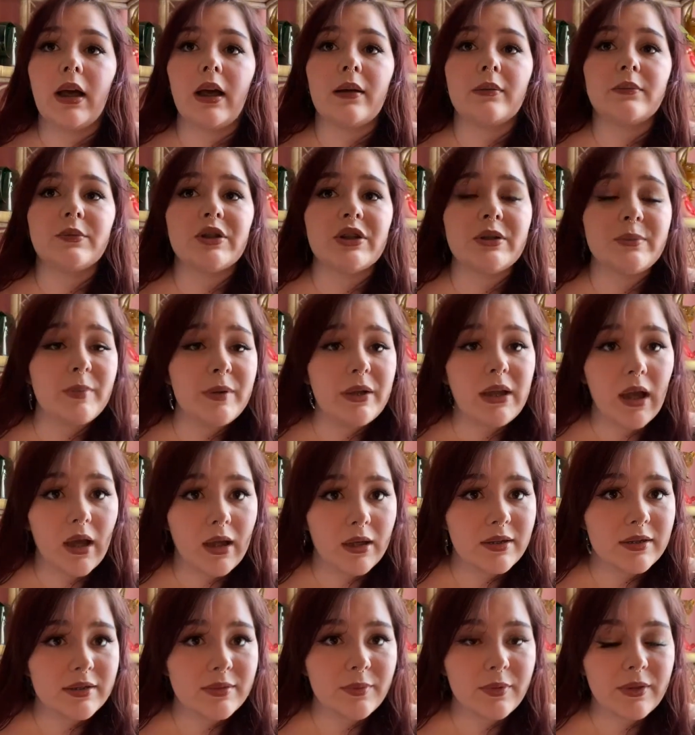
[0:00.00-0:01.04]
Just be
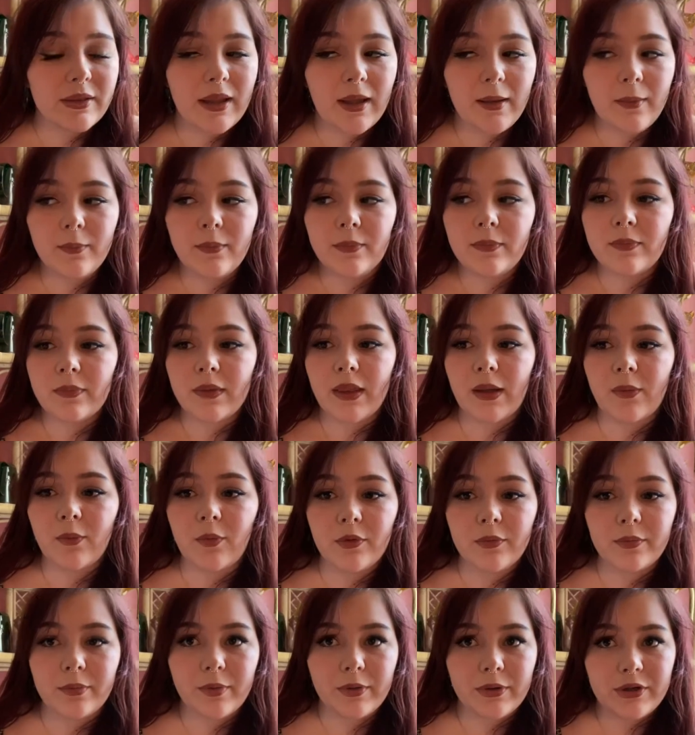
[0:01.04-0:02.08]
honest with them. They will
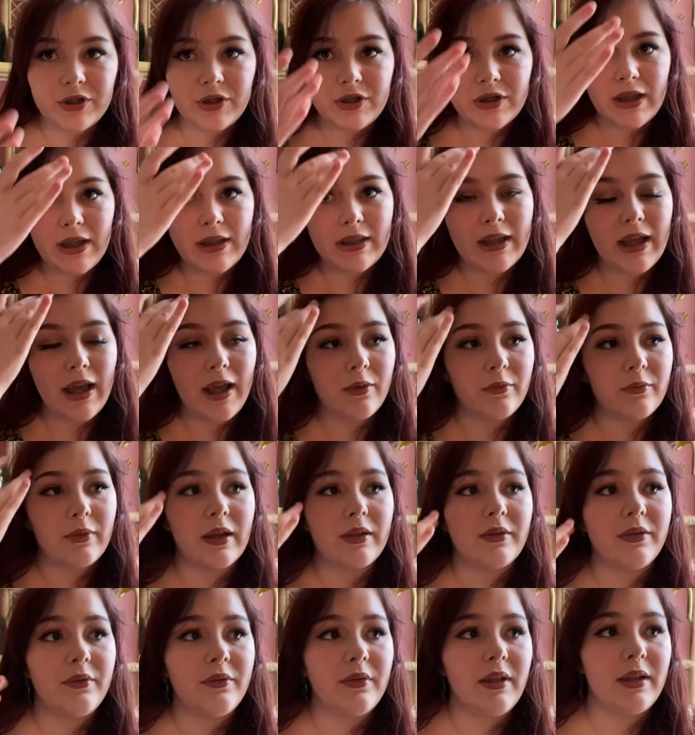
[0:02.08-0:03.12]
appreciate that,
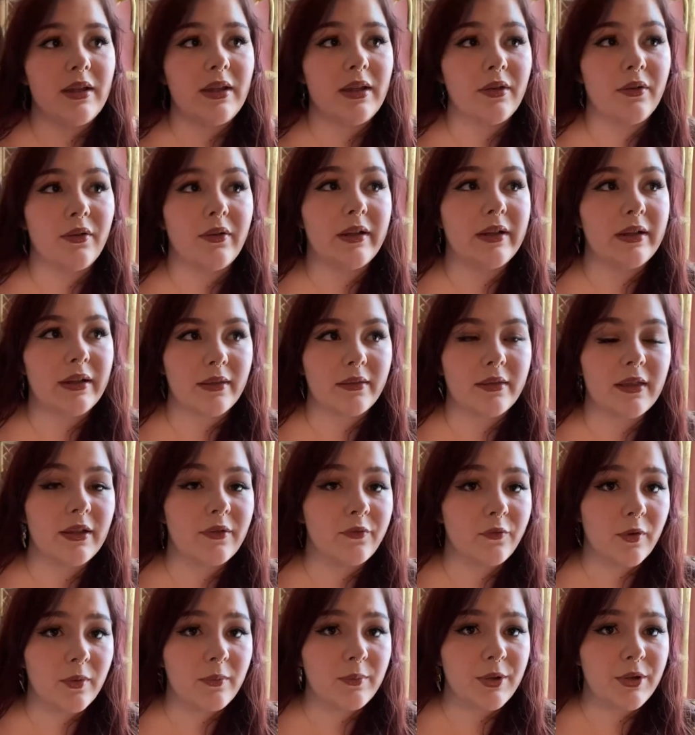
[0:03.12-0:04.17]
rather than hearing nothing
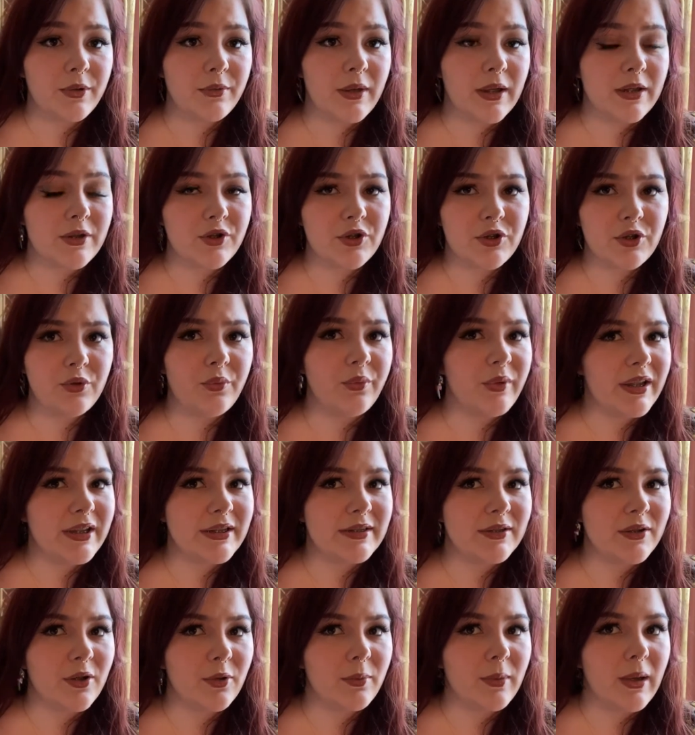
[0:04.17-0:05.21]
from you and 2
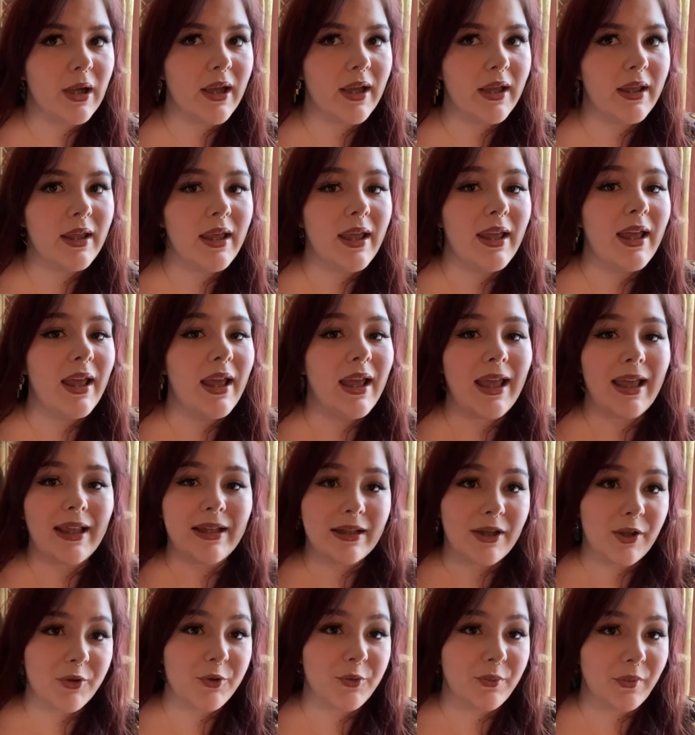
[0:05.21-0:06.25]
weeks go by and
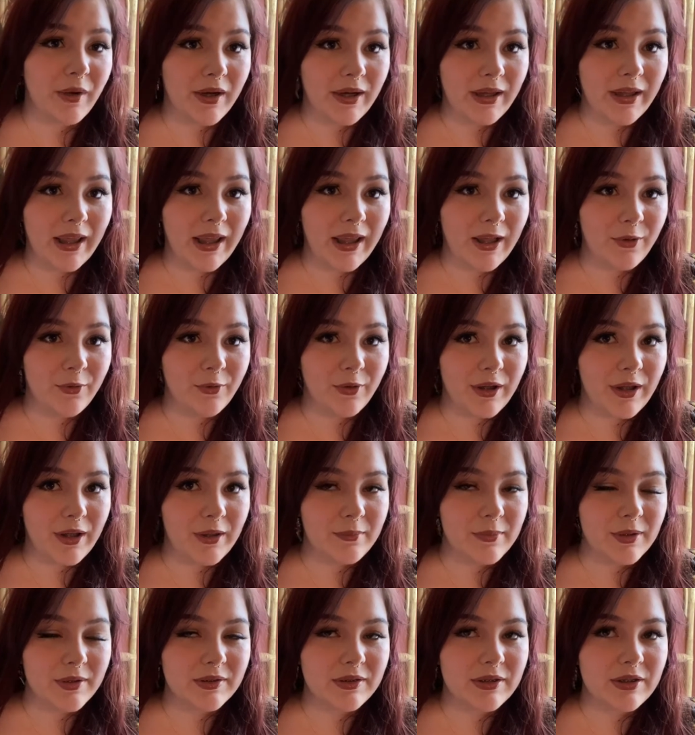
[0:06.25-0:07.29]
now they're writing angry
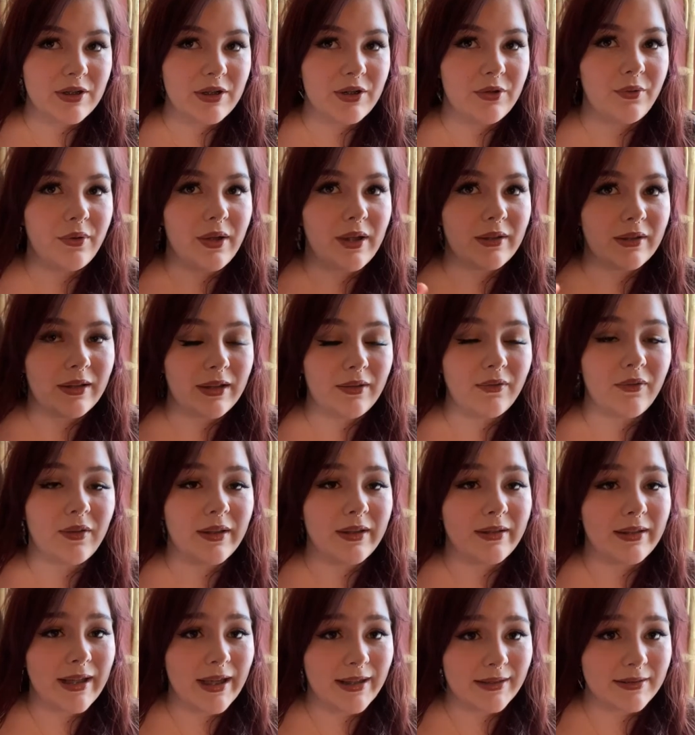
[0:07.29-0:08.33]
emails to you and leaving
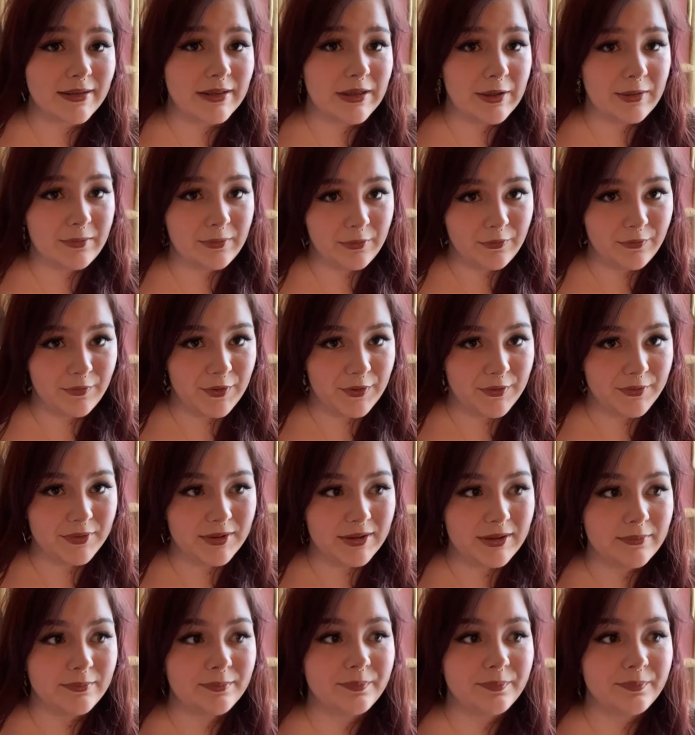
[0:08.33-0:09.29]
nasty reviews.